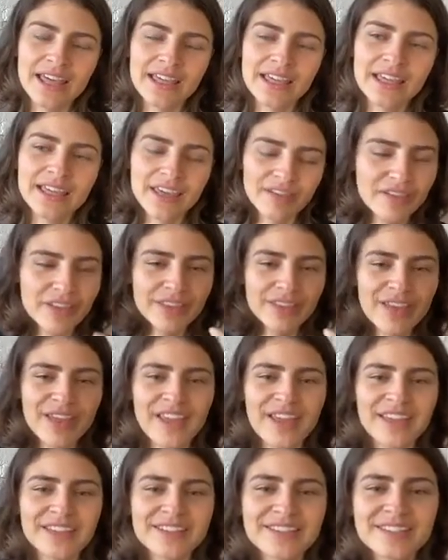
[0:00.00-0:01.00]
given
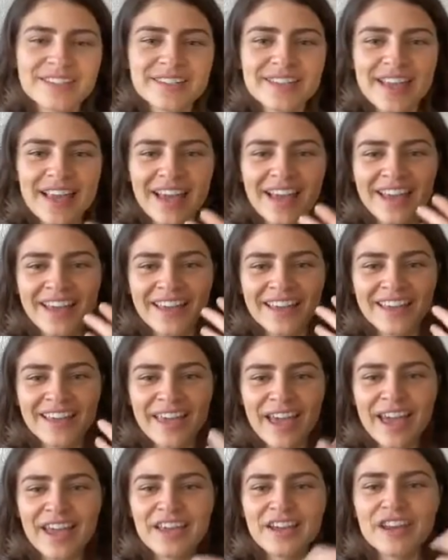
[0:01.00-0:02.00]
that
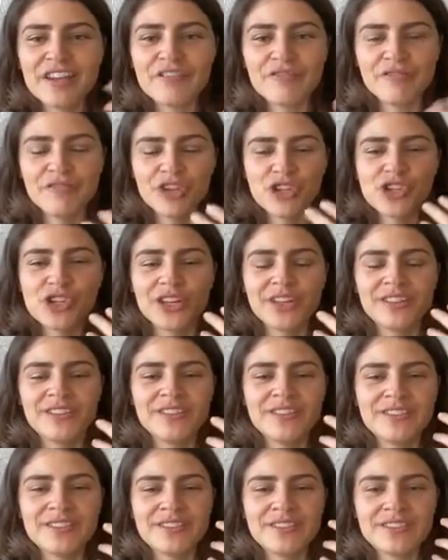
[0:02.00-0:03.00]
Kate
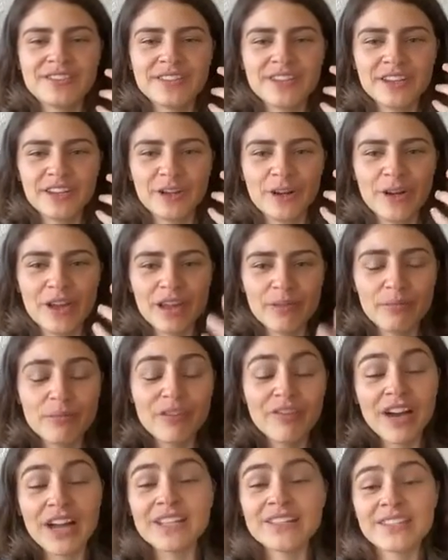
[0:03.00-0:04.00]
envisions, you know, and
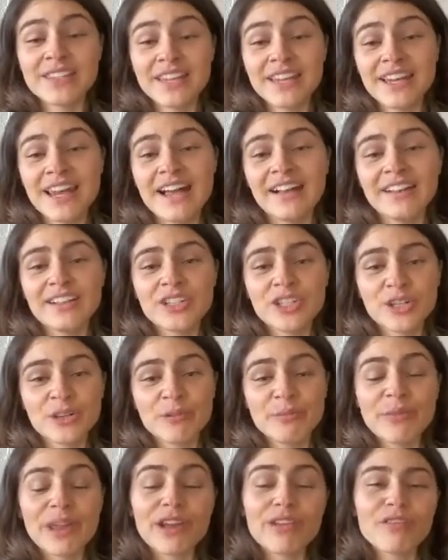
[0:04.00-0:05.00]
provides the analogy
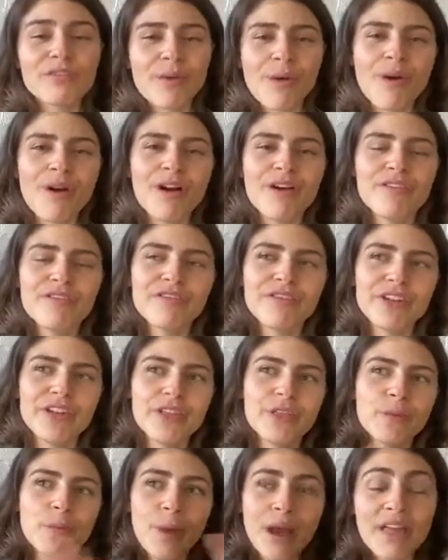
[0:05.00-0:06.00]
or metaphor for
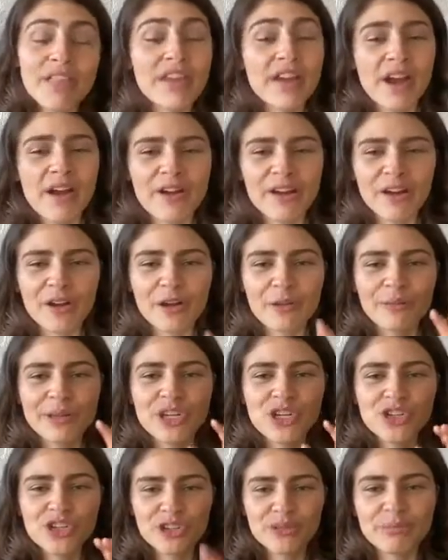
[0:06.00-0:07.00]
the way that our
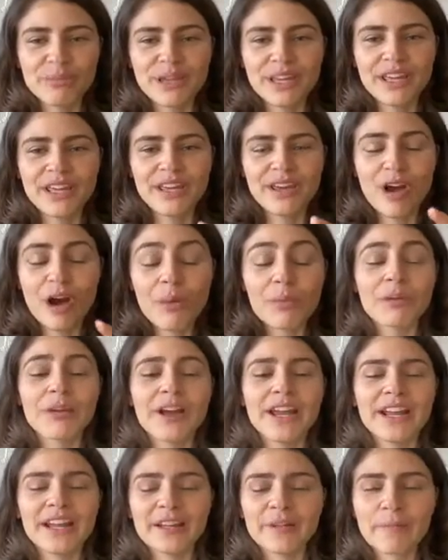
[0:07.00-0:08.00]
economy should be
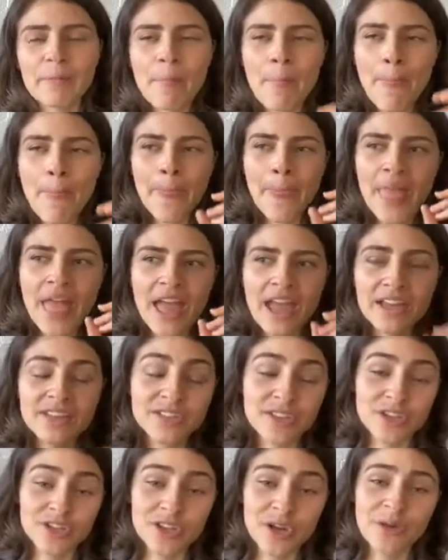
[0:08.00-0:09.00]
operating
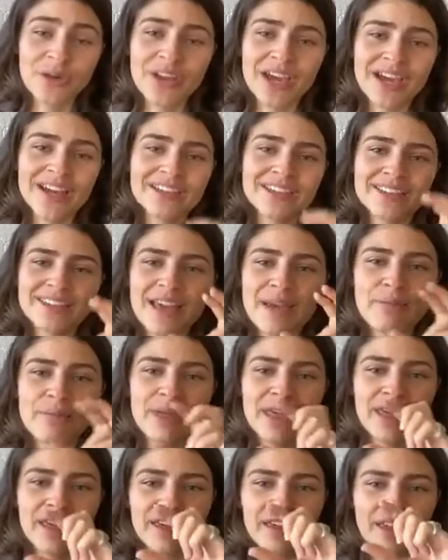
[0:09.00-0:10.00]
as a donut, that
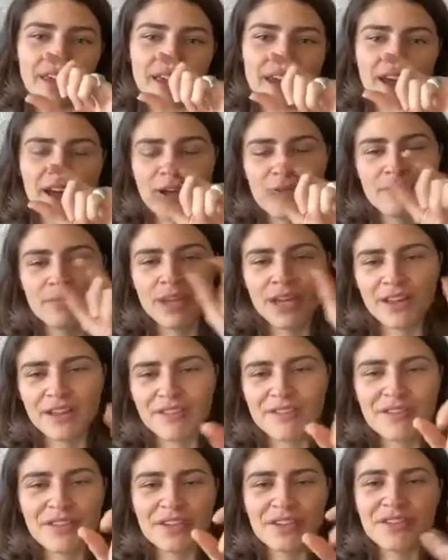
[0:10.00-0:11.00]
being kind
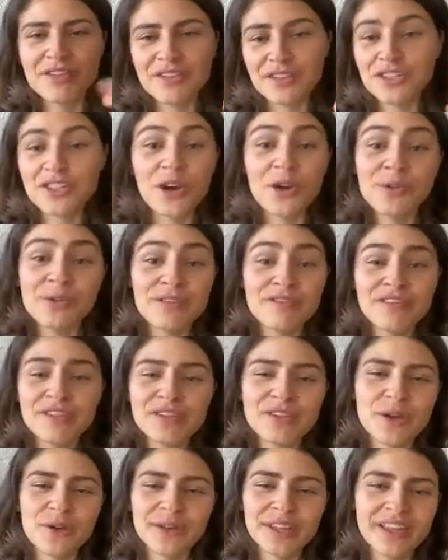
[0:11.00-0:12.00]
of the dough of the
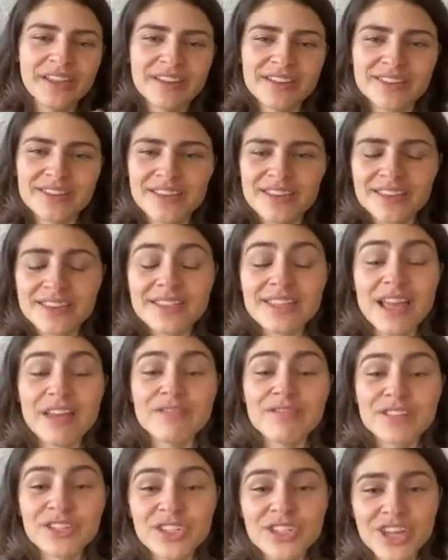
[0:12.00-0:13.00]
donut is the
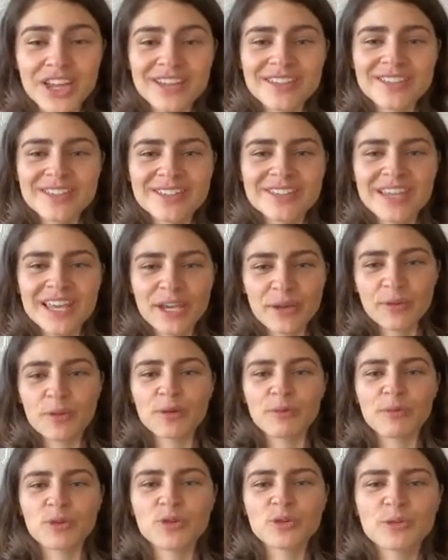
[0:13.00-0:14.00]
safe and just
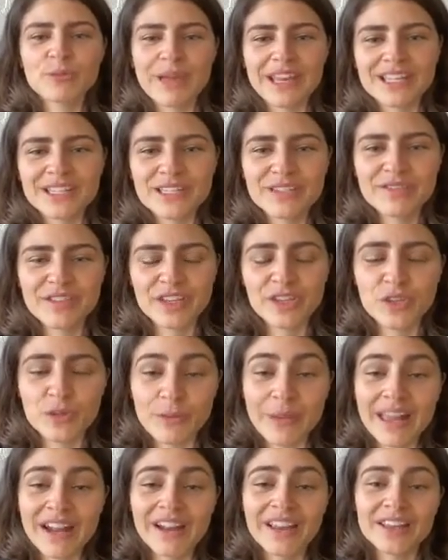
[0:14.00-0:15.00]
equitable space for
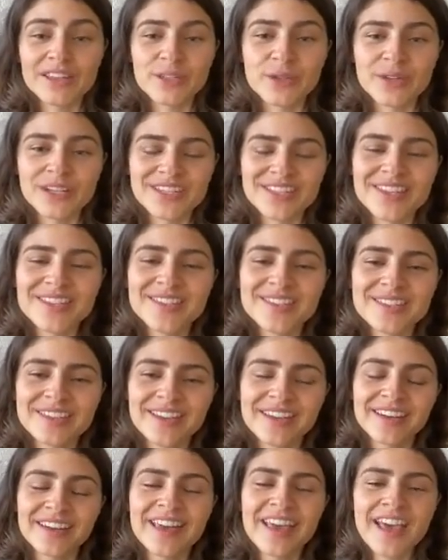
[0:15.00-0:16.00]
humanity to exist
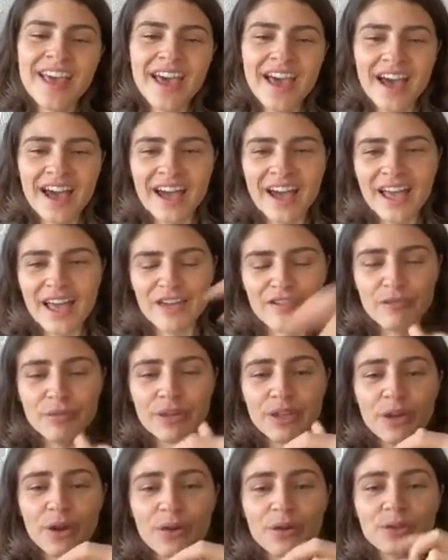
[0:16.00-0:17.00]
in. If
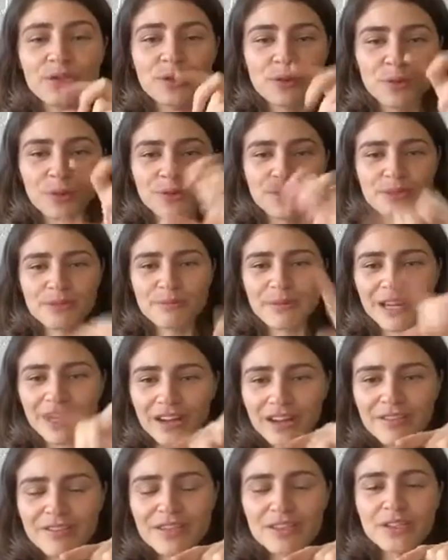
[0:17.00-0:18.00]
we go towards the
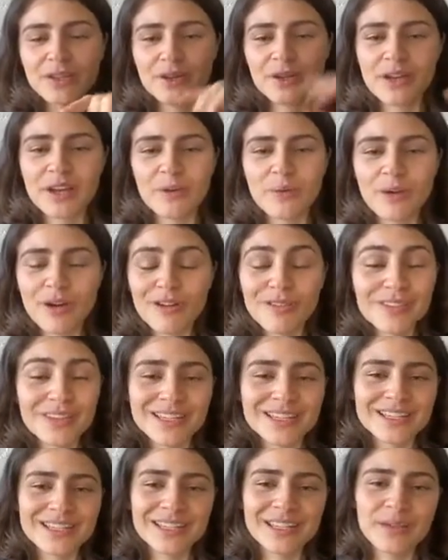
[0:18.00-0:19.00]
middle of the donut, we're
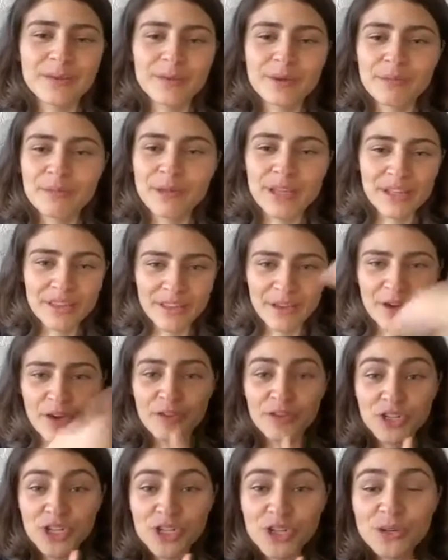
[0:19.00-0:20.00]
obviously would be
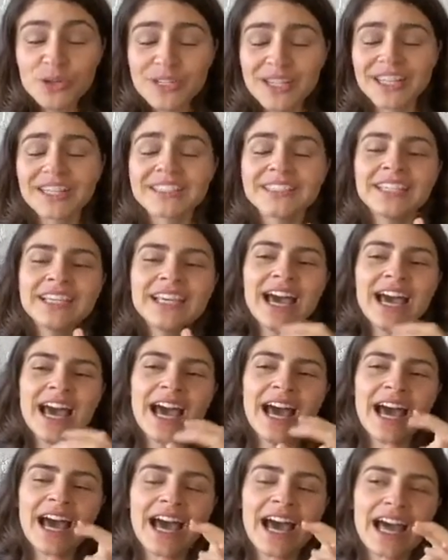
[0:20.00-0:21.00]
overshooting
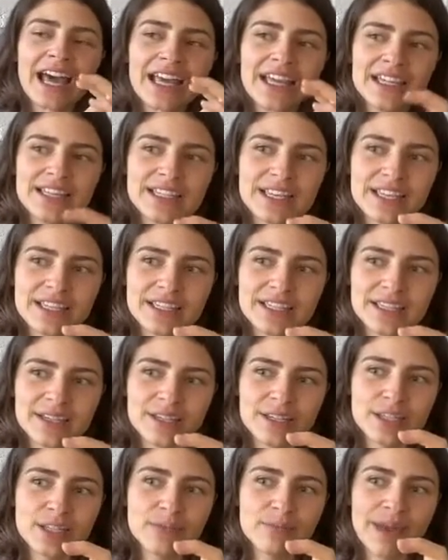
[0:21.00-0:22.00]
as
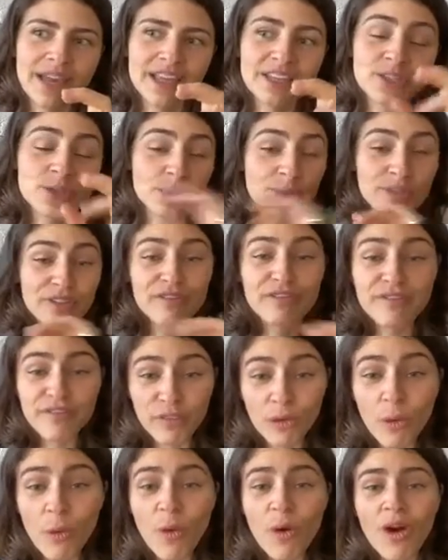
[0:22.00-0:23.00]
into space or the
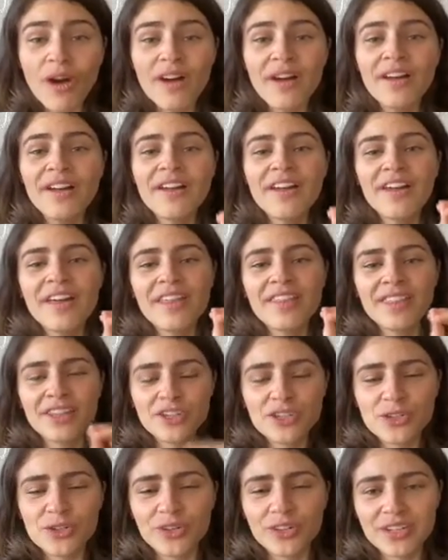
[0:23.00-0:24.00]
floor
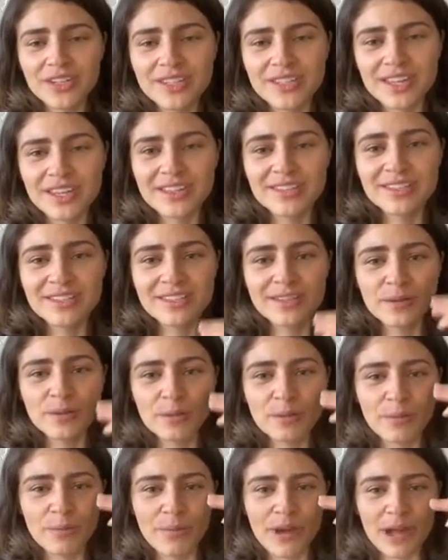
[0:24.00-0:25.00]
that should exist,
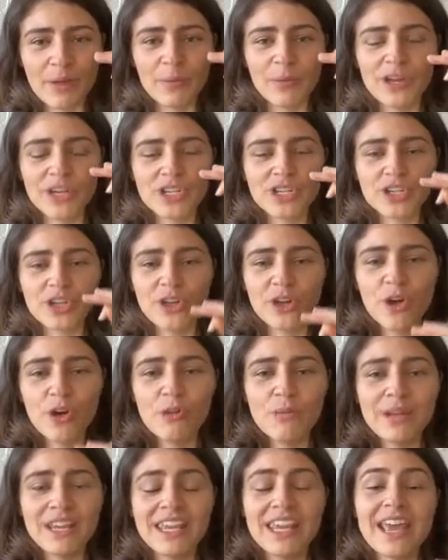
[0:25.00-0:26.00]
by which
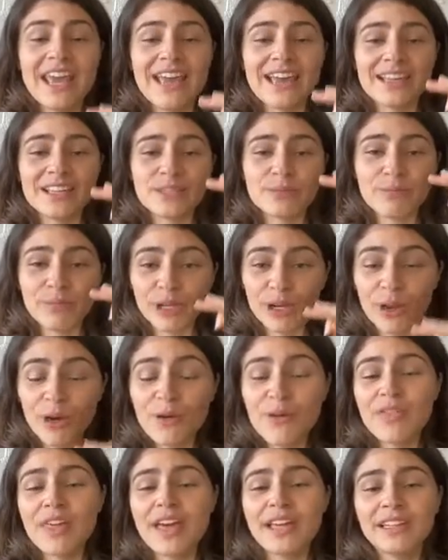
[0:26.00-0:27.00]
nobody has
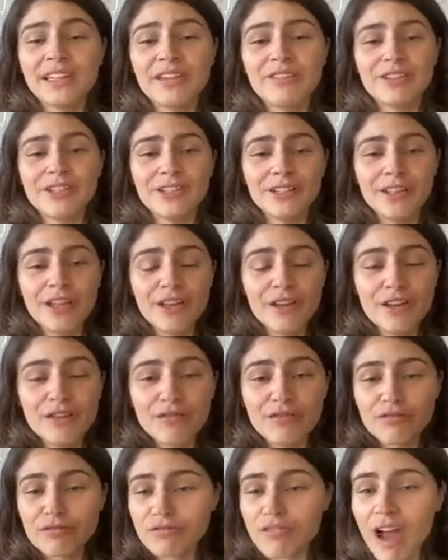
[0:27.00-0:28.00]
below that level
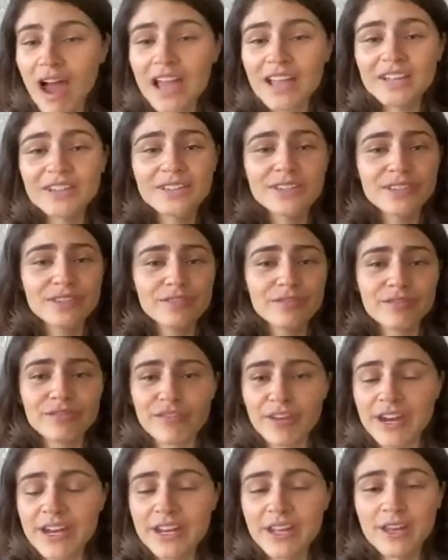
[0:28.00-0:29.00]
of rights,
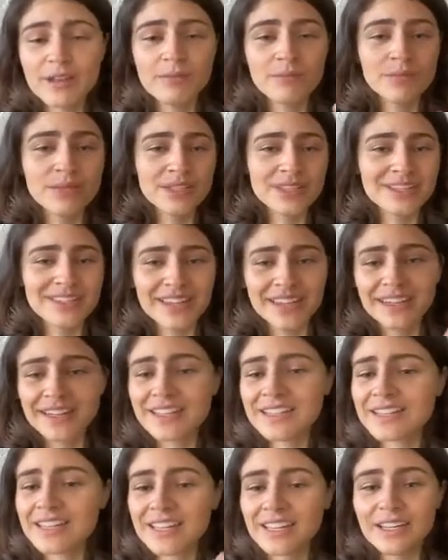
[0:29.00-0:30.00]
freedoms,
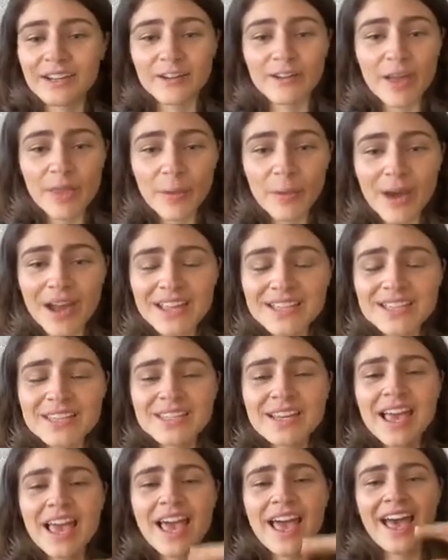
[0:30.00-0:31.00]
dignity or
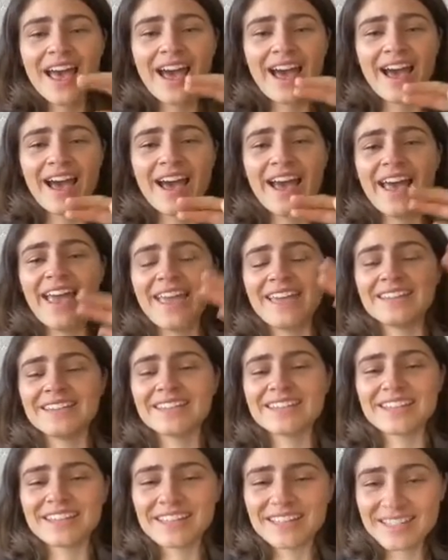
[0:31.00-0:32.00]
otherwise.
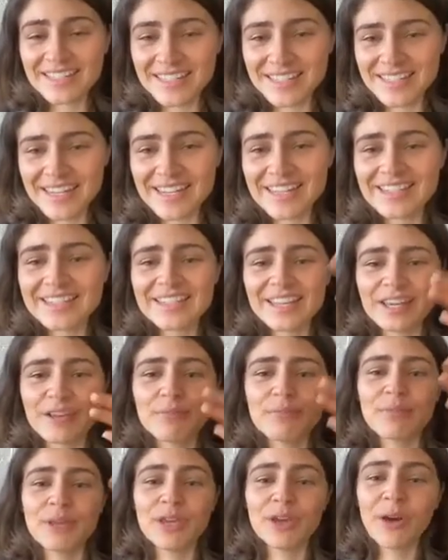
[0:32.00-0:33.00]
And
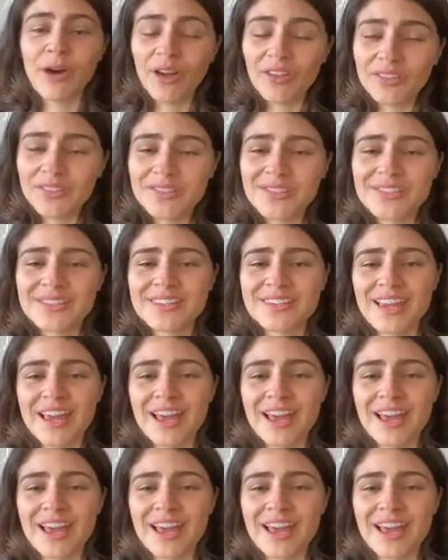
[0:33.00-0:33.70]
extending beyond